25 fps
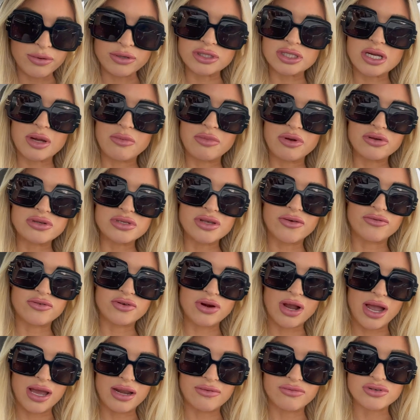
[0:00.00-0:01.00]
shampoos I've
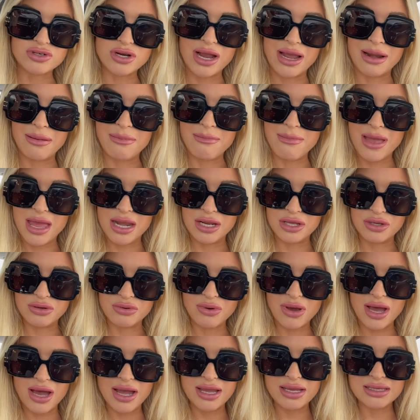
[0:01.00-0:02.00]
tried, I've tried many, you
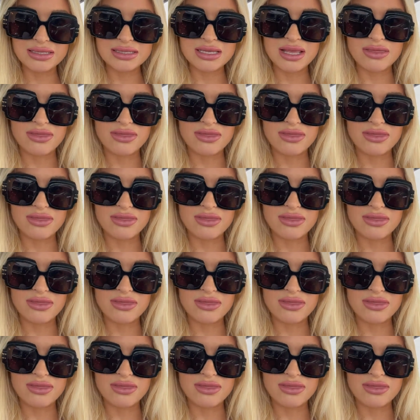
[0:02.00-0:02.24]
guys.